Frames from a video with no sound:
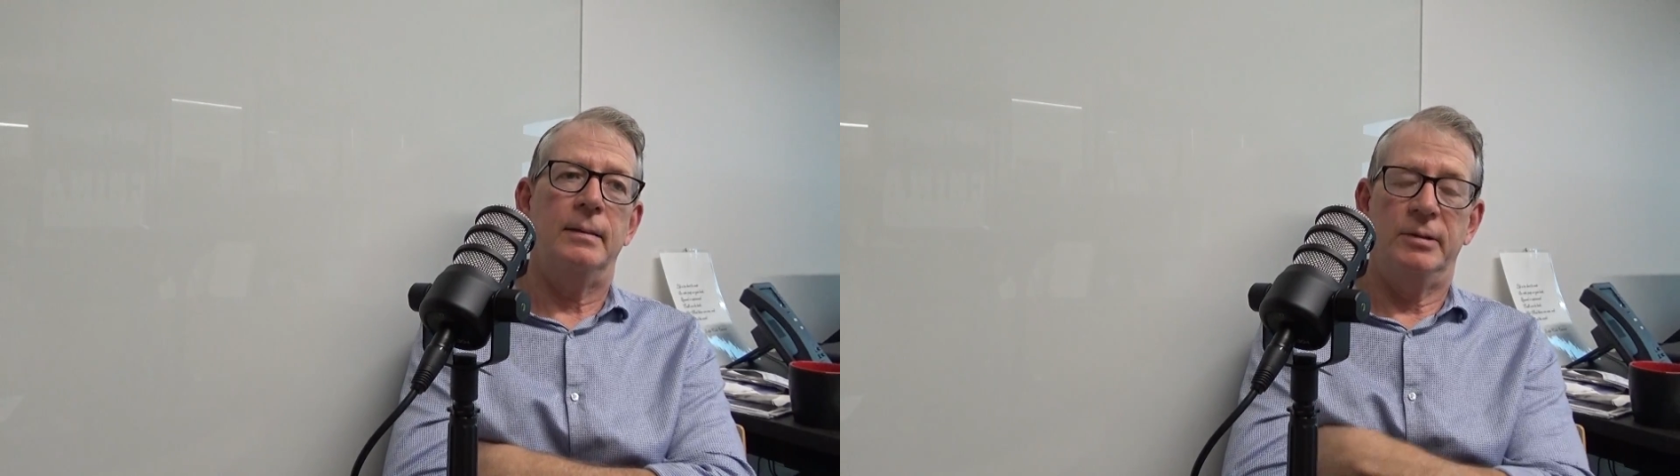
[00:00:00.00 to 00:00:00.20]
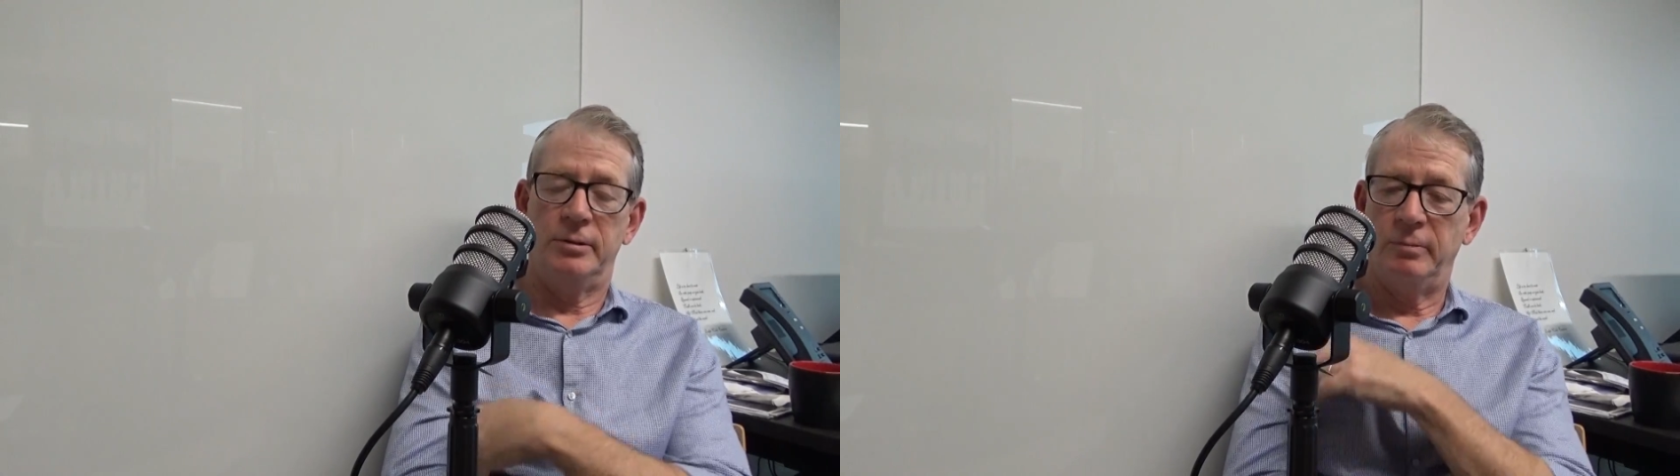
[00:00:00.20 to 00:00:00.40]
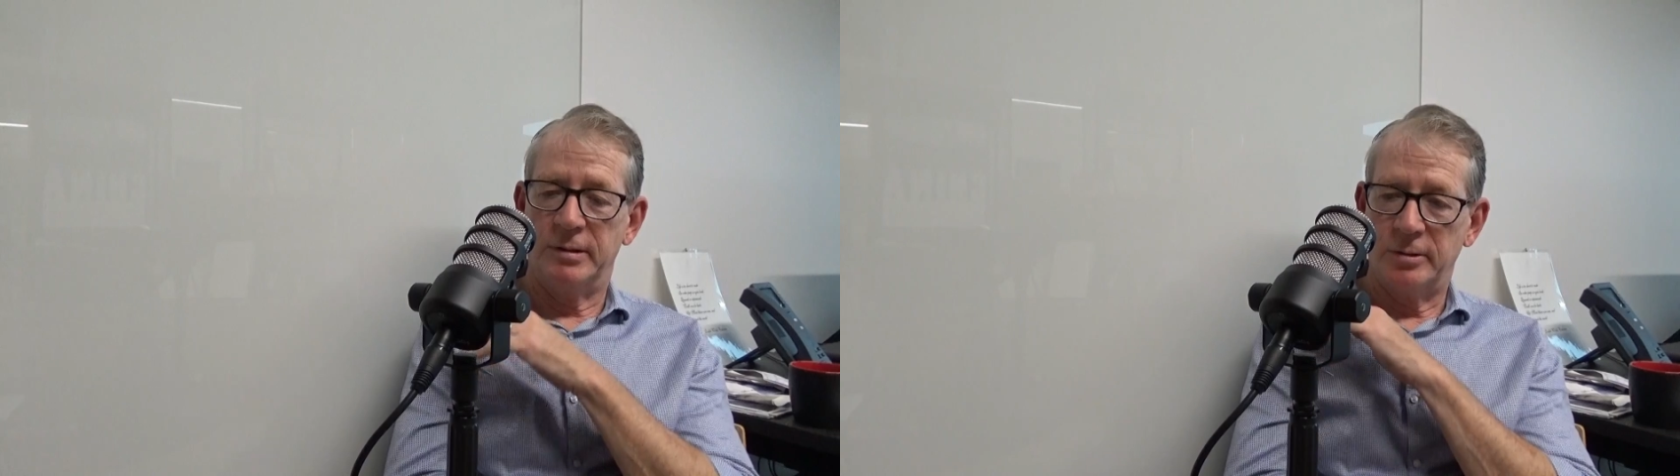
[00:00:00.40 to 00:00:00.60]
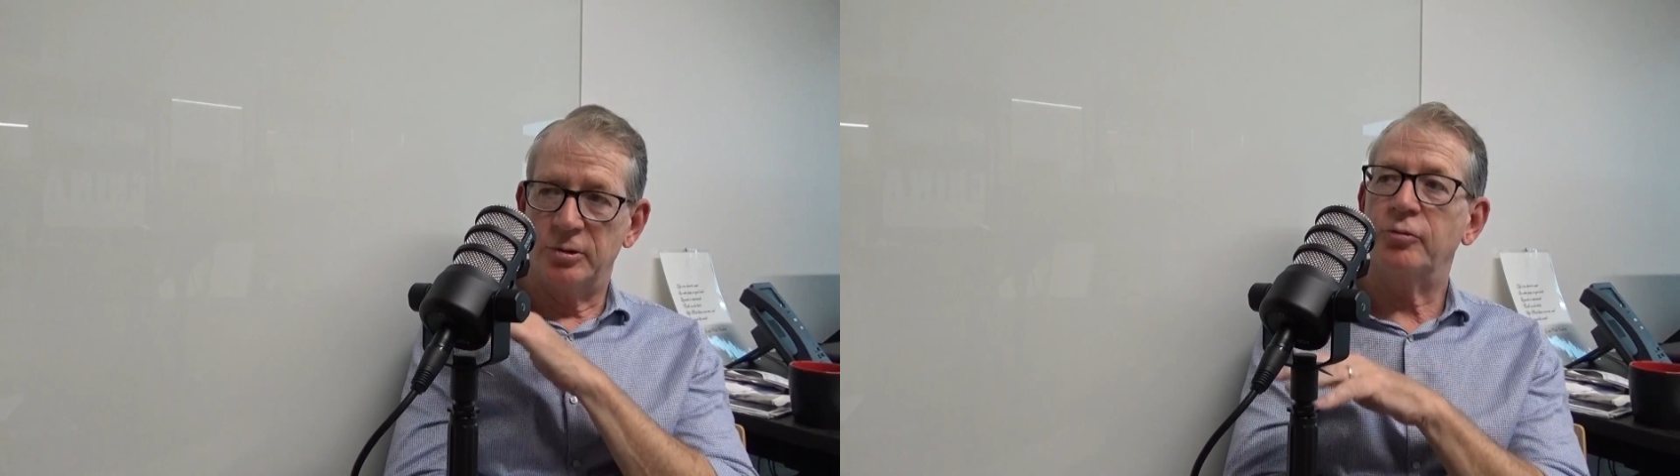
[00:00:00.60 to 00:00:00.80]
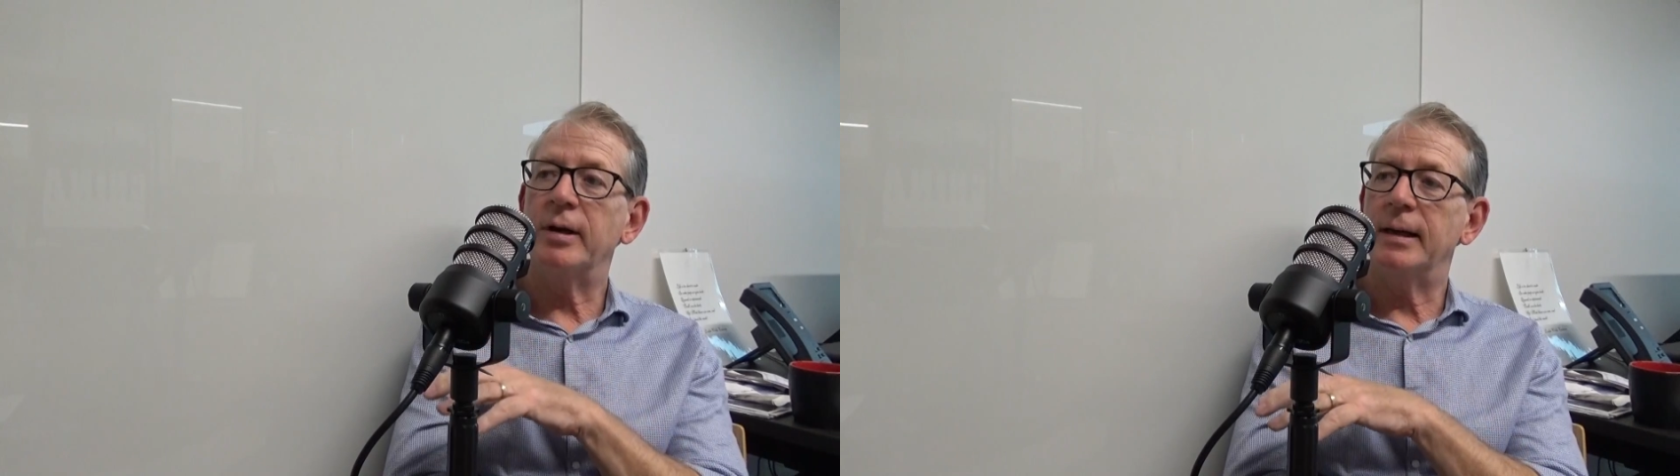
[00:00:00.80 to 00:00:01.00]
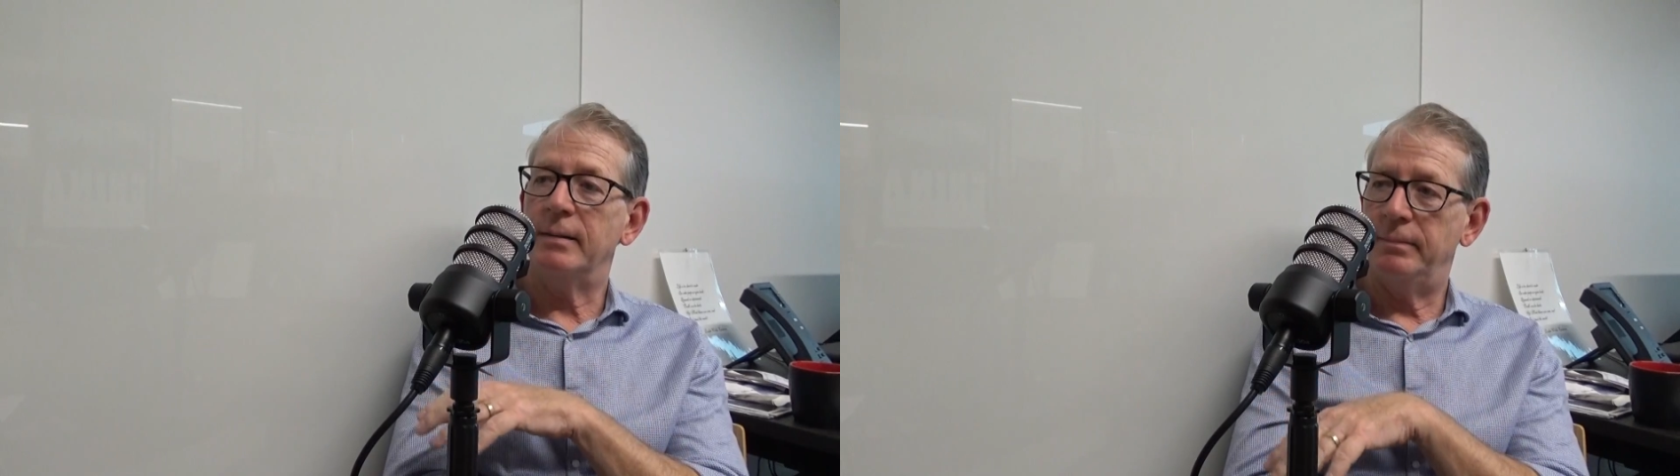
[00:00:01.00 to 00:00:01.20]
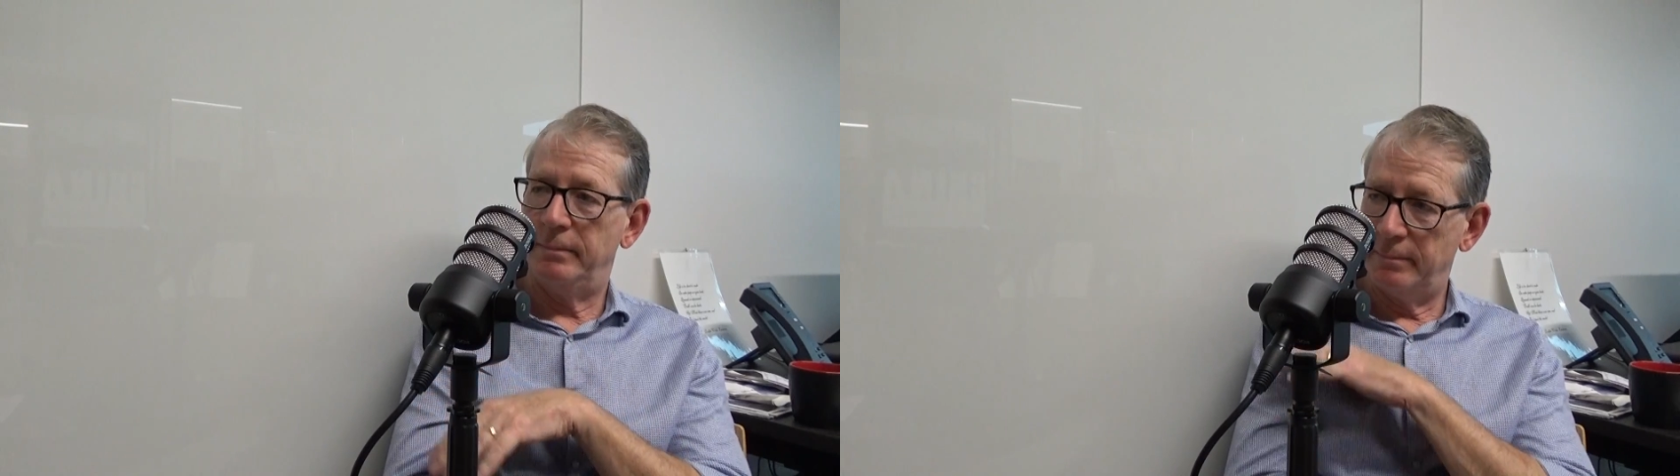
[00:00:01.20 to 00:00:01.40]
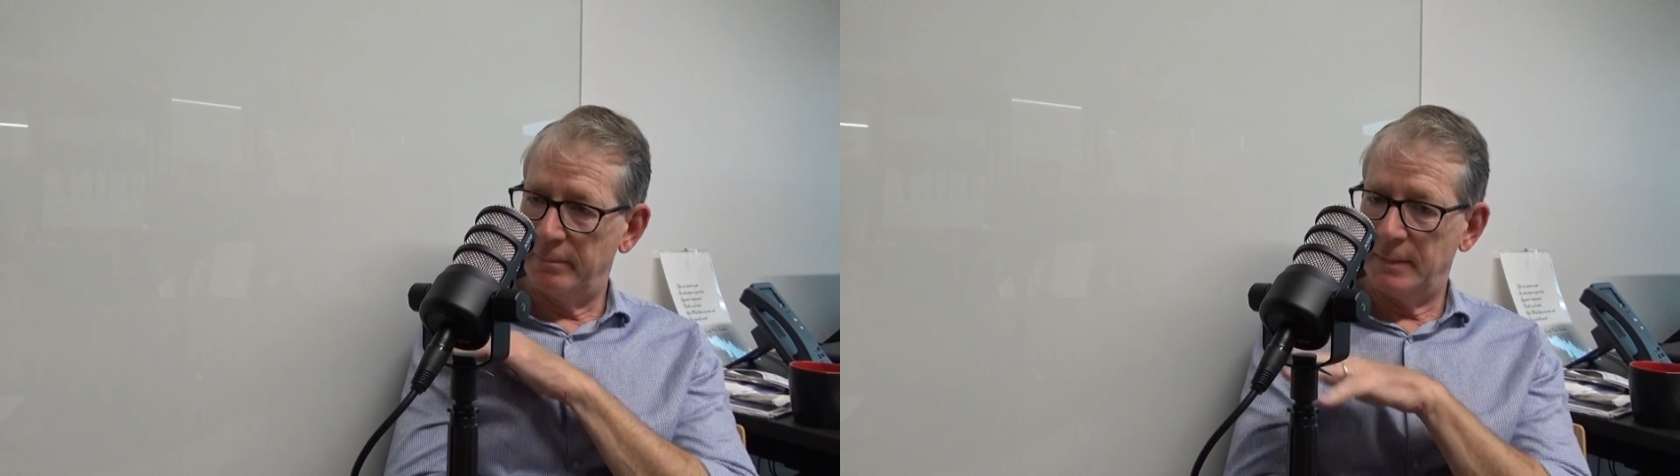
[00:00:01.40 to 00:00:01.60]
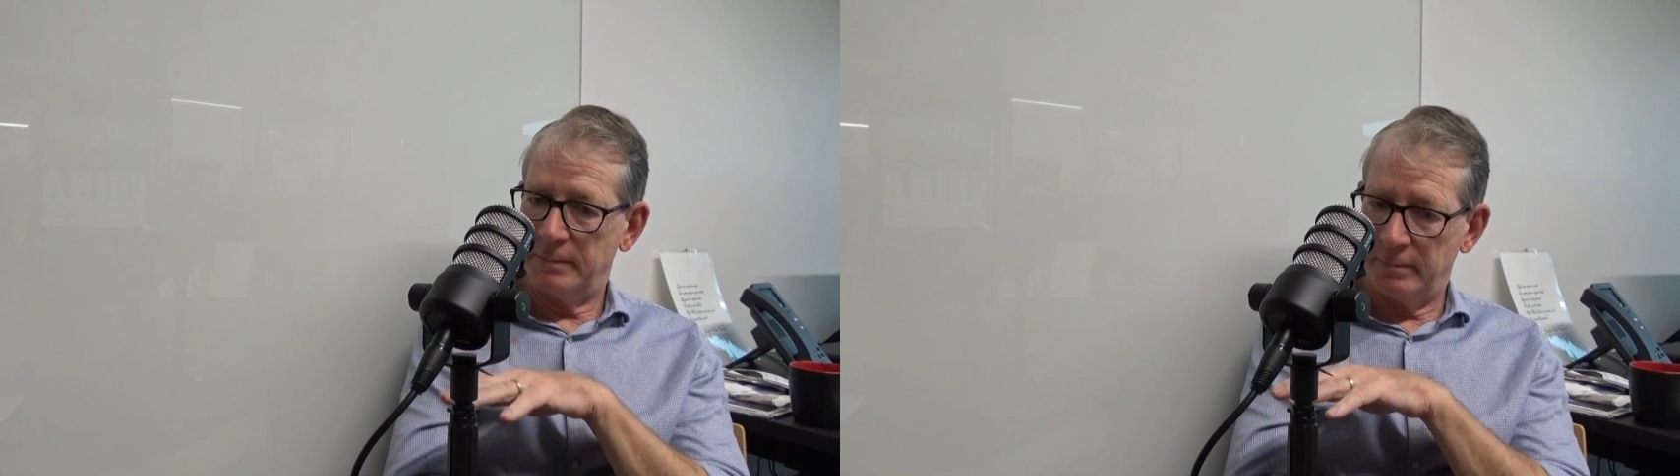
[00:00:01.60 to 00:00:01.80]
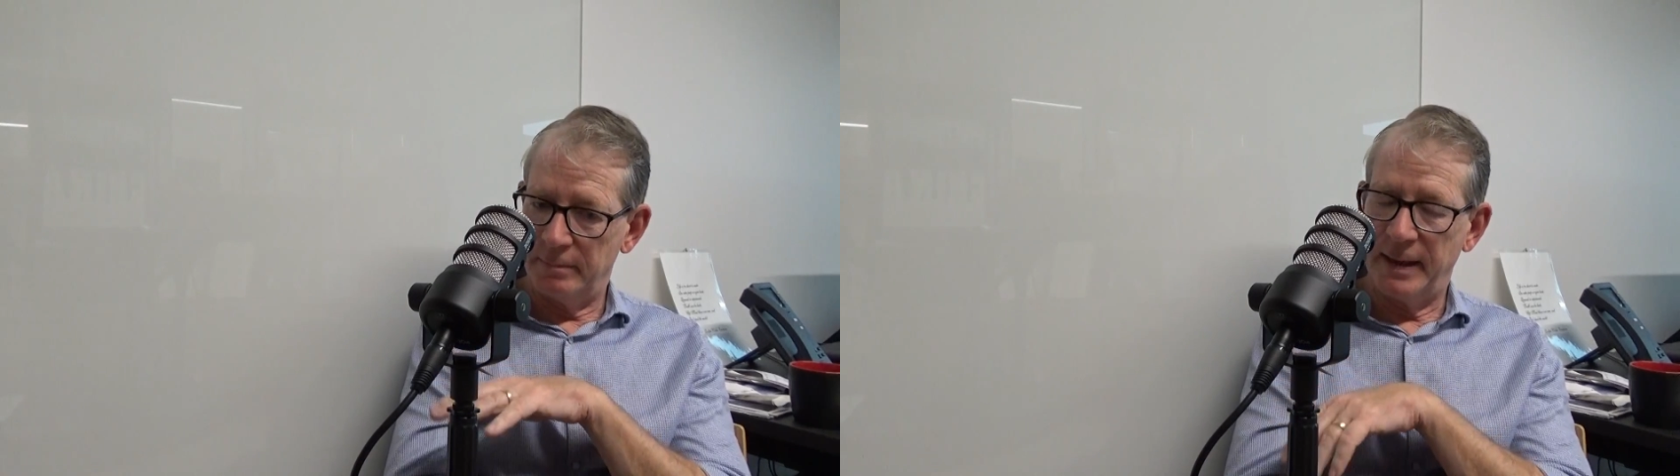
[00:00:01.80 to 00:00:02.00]
which are
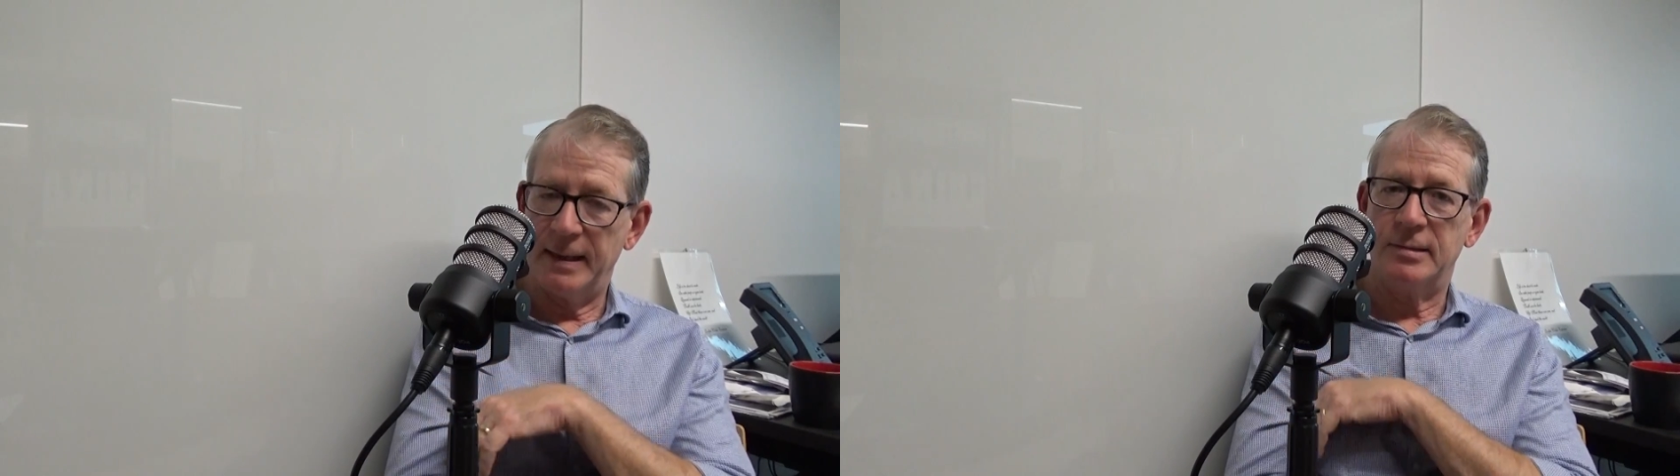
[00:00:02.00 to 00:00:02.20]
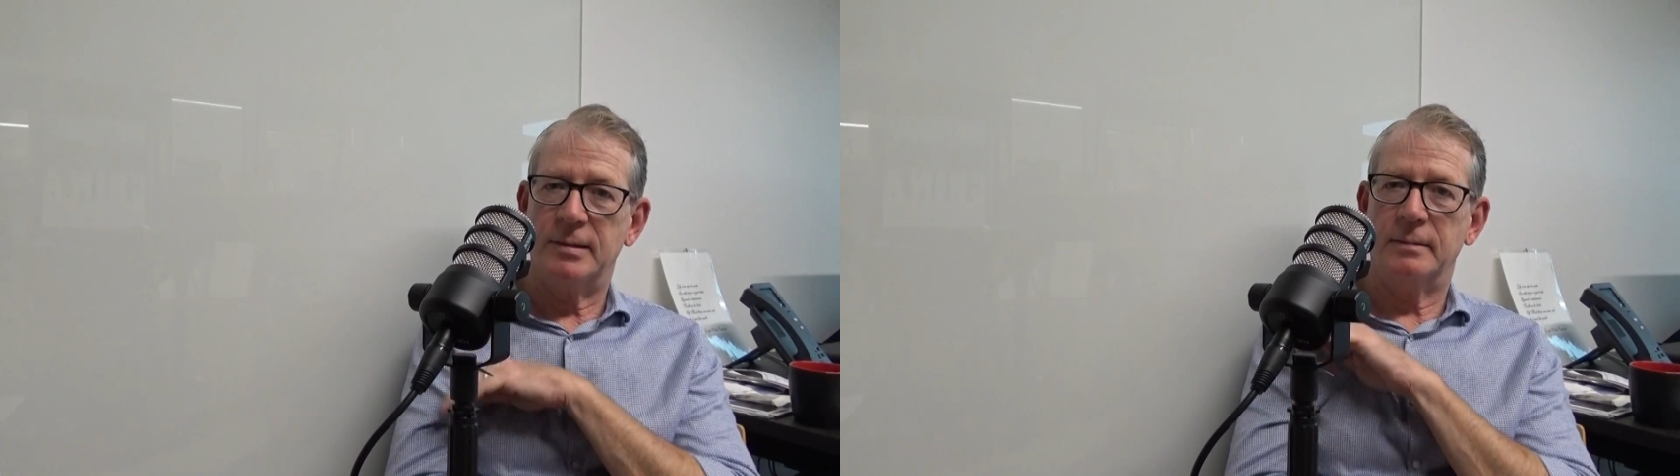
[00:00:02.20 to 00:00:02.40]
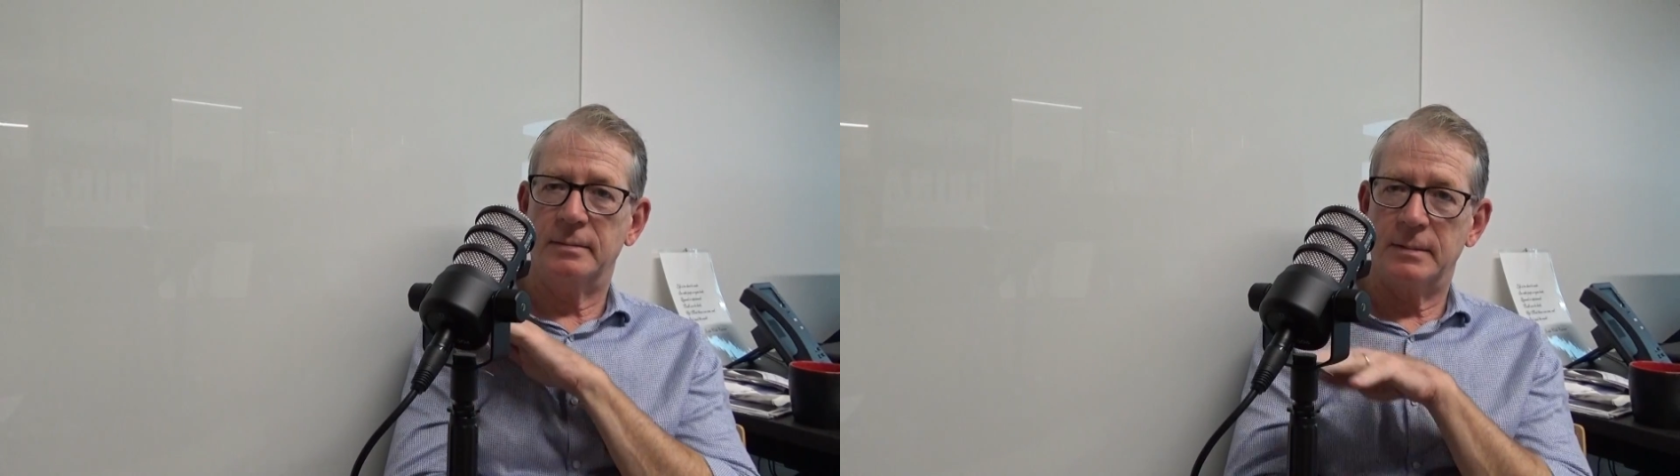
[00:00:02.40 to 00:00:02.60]
treaty-based